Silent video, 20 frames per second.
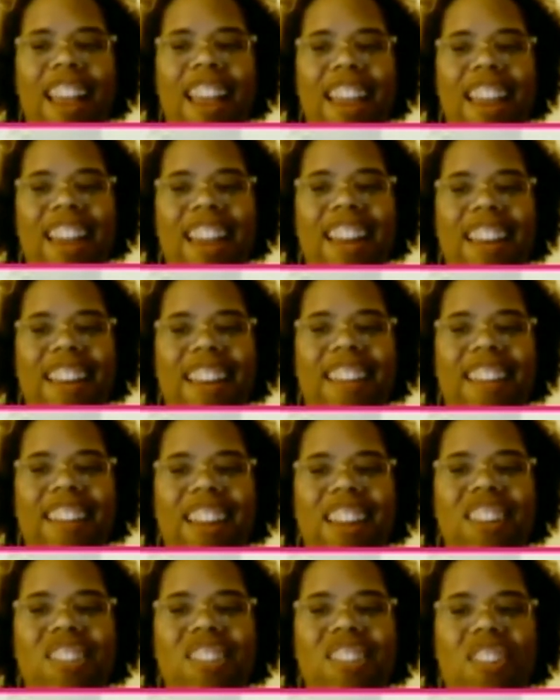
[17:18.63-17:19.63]

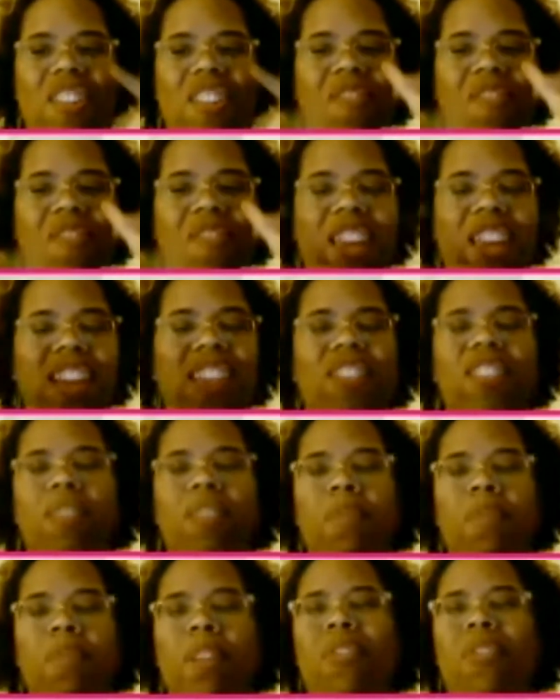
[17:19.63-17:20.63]
and your vehicle
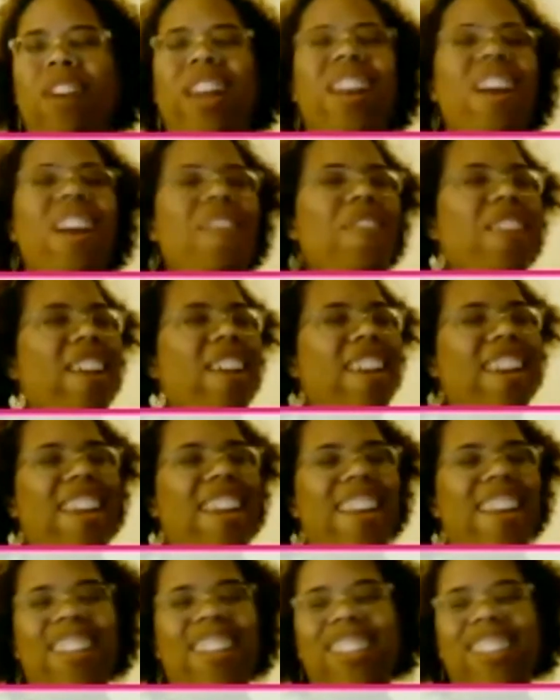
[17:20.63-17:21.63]
could be whatever it
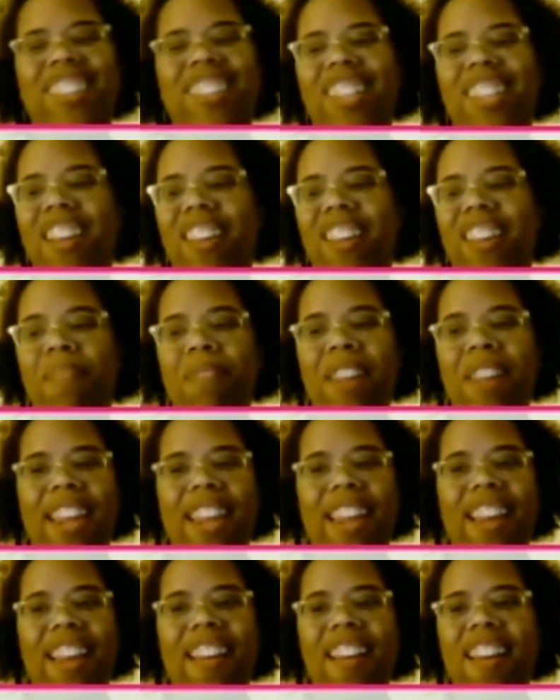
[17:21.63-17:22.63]
is. It could
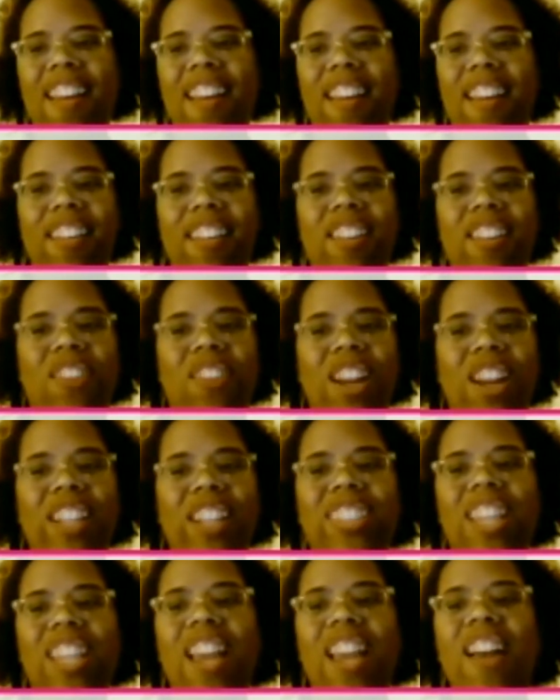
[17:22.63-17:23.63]
be
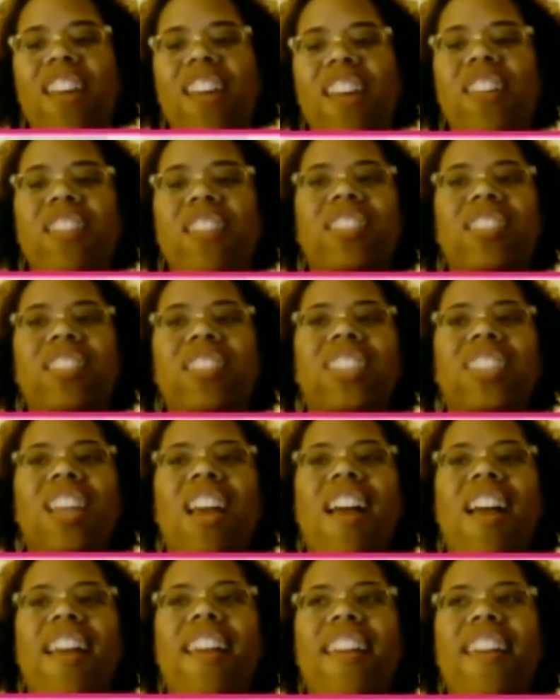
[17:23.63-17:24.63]
direct sales.
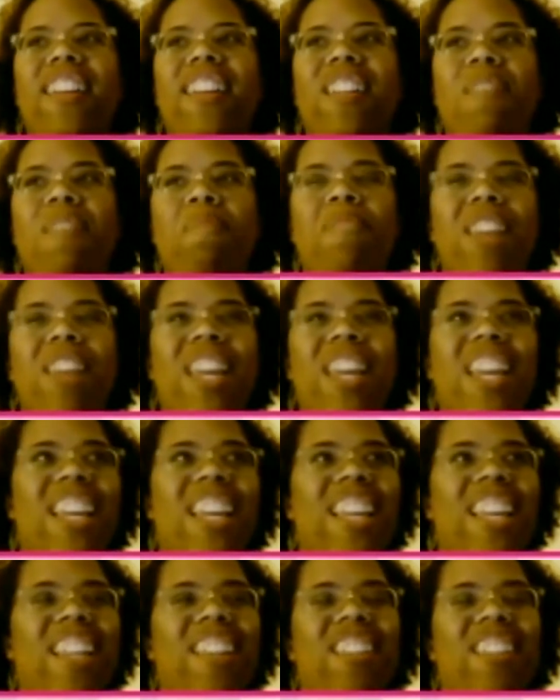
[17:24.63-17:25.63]
It can
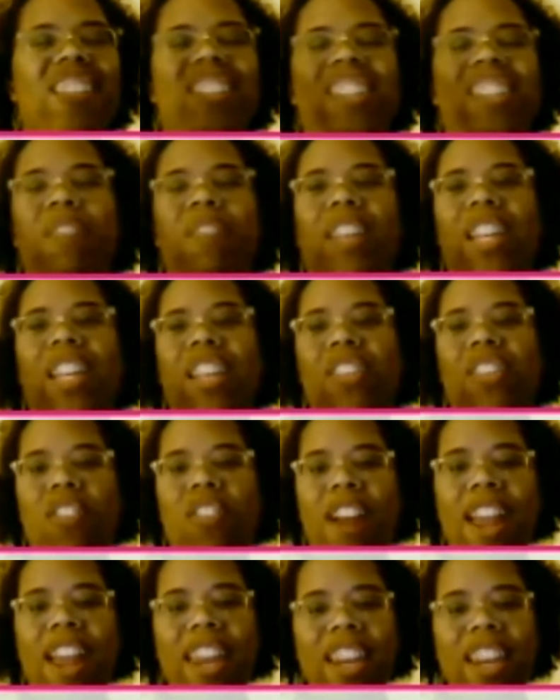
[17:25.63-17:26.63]
be something you
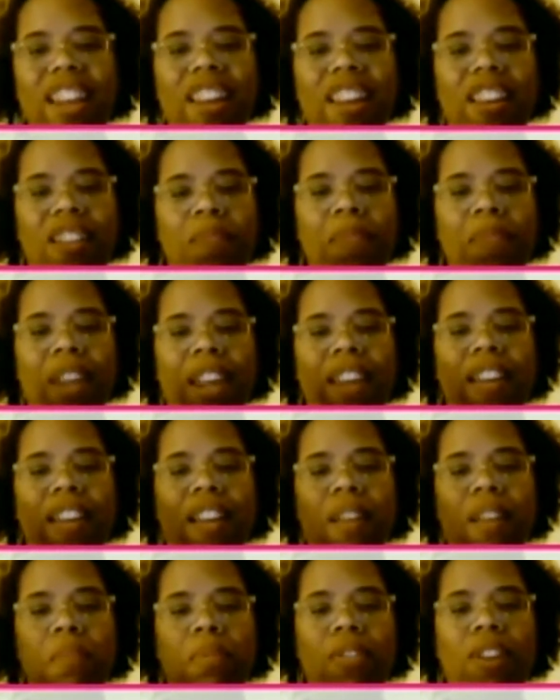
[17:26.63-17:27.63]
created. It could be
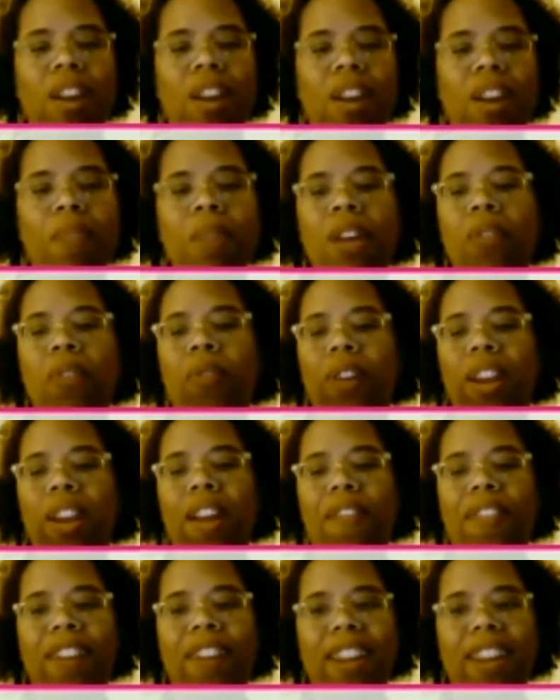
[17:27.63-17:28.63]
employment,
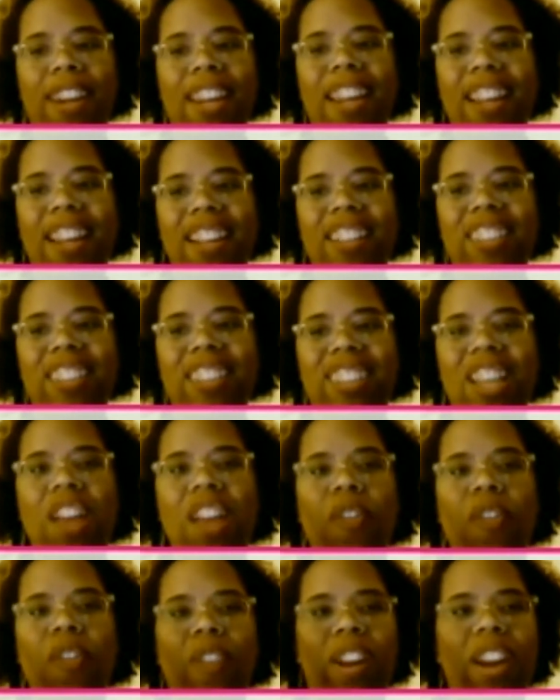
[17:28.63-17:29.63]
whatever it is,
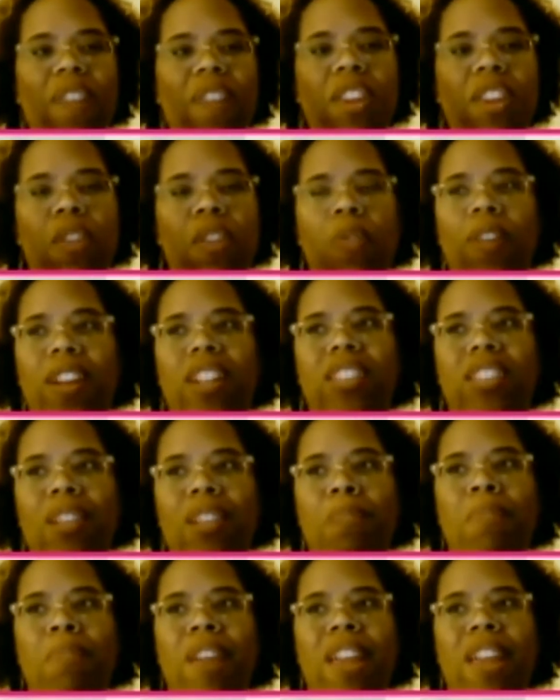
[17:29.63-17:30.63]
whatever you want it
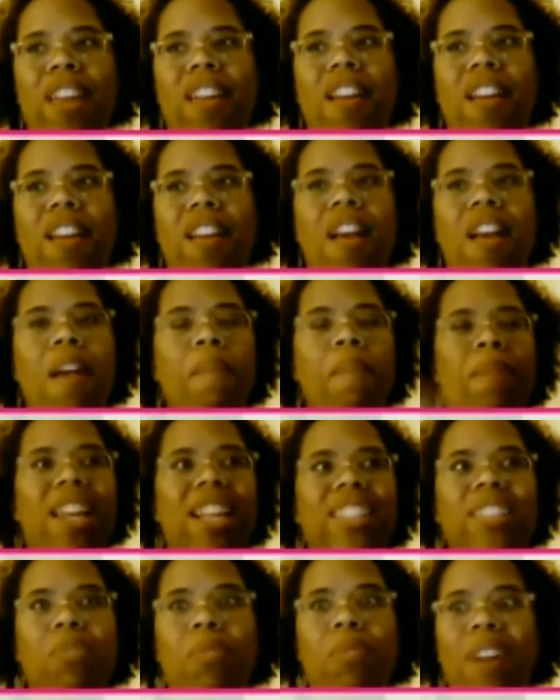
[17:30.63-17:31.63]
to be. But
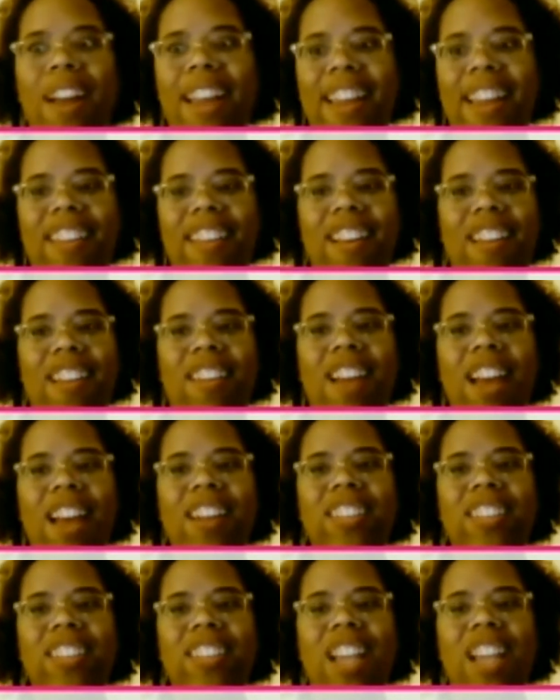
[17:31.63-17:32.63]
guess what? A
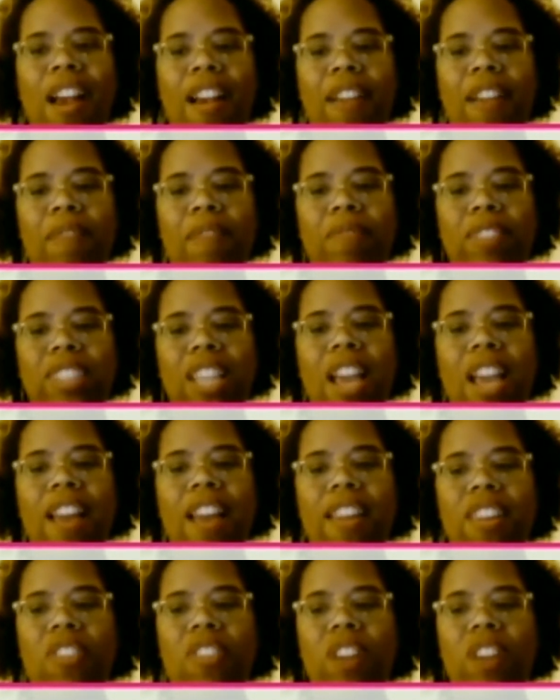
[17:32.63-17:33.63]
lot of times
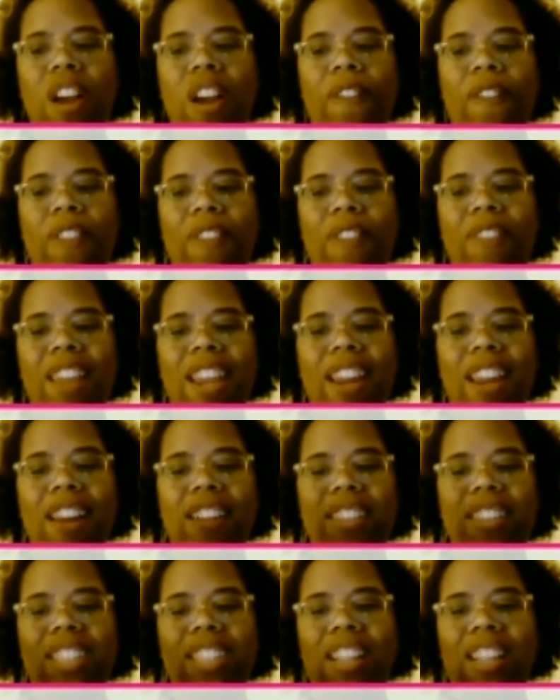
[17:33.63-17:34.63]
you go from
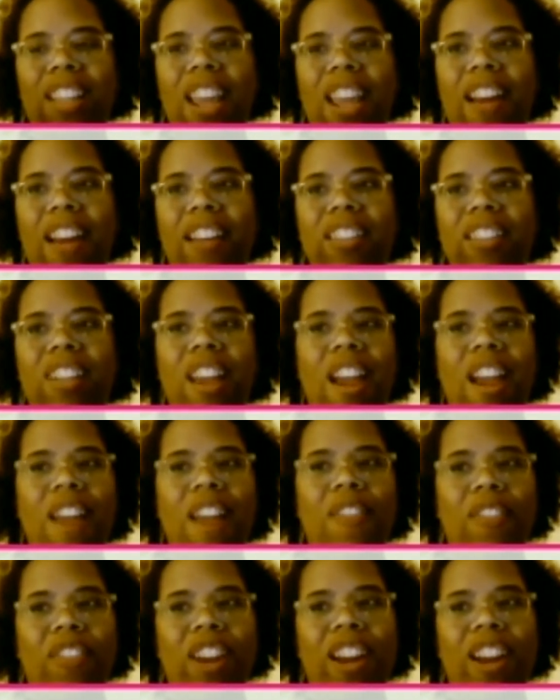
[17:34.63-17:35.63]
here to there to
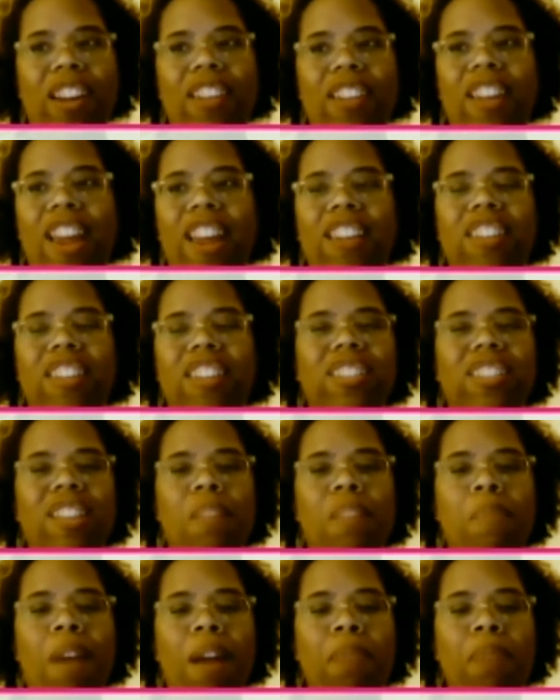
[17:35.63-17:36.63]
everywhere. Like just
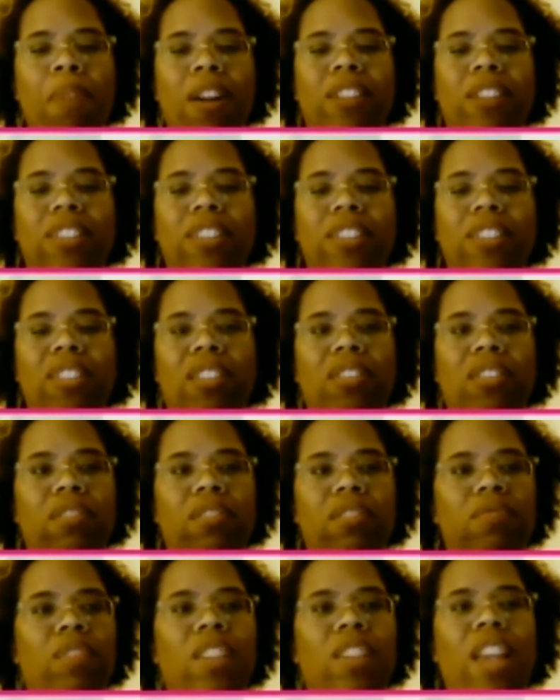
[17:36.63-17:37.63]
in my personal
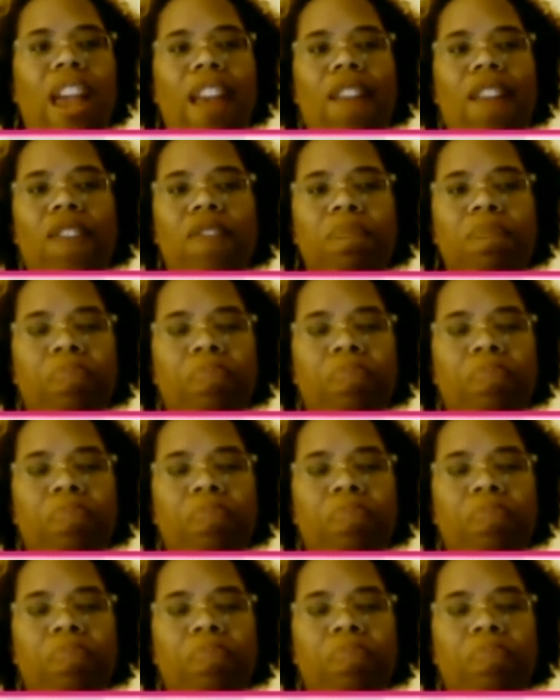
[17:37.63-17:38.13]
life,